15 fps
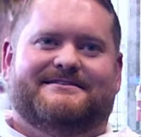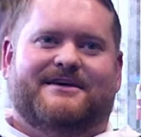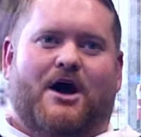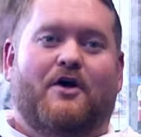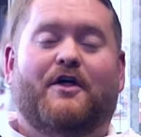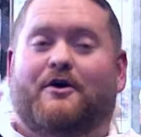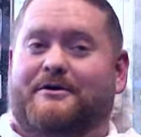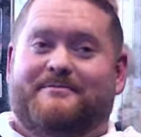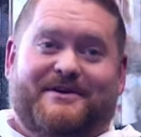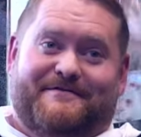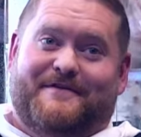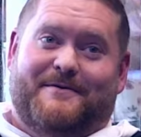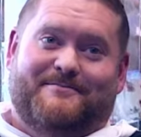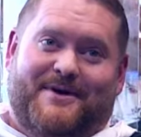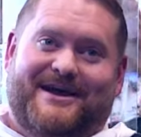Although it'd be a
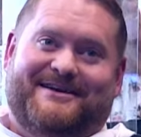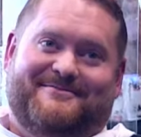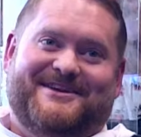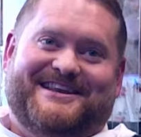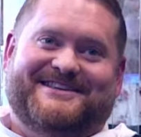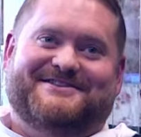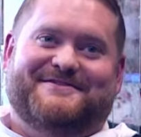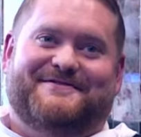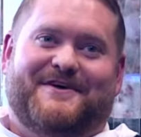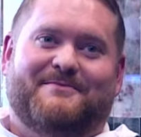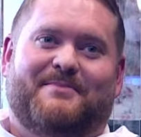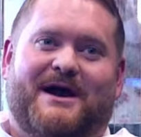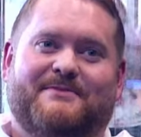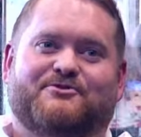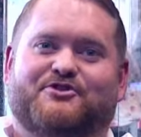fun pipe. I mean, it's a fun
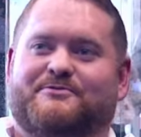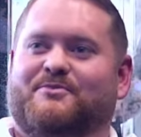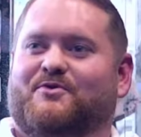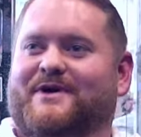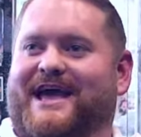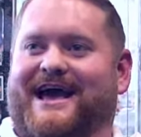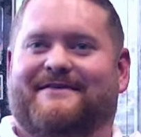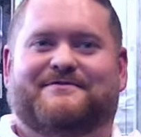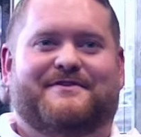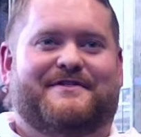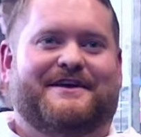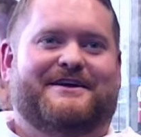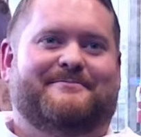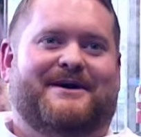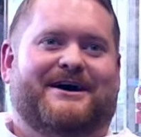pipe dream, but we have to
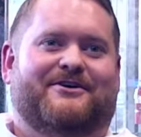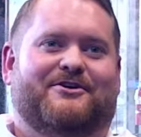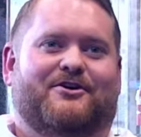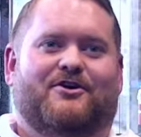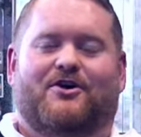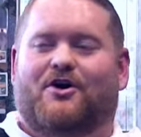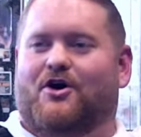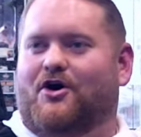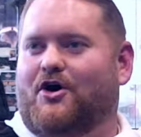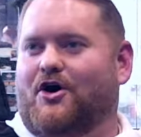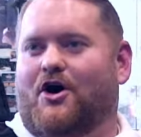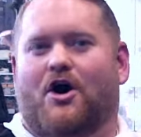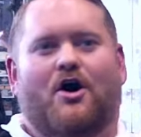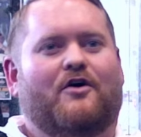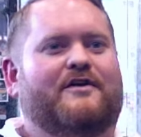think about Hutch.
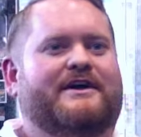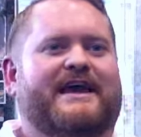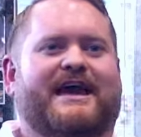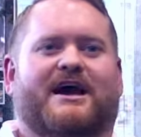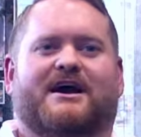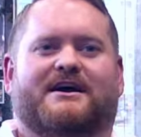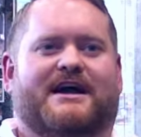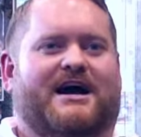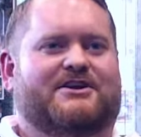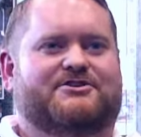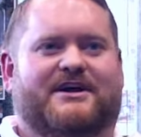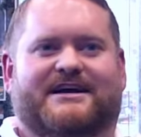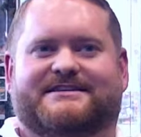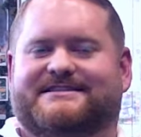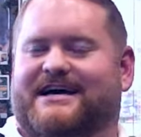all the
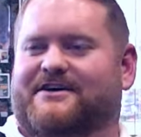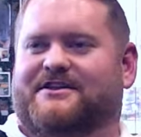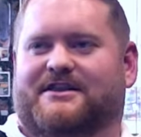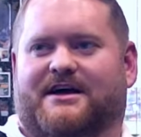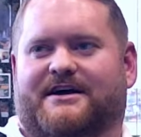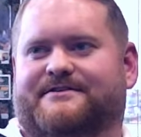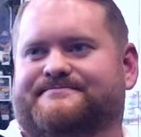contracts yeah. down the line.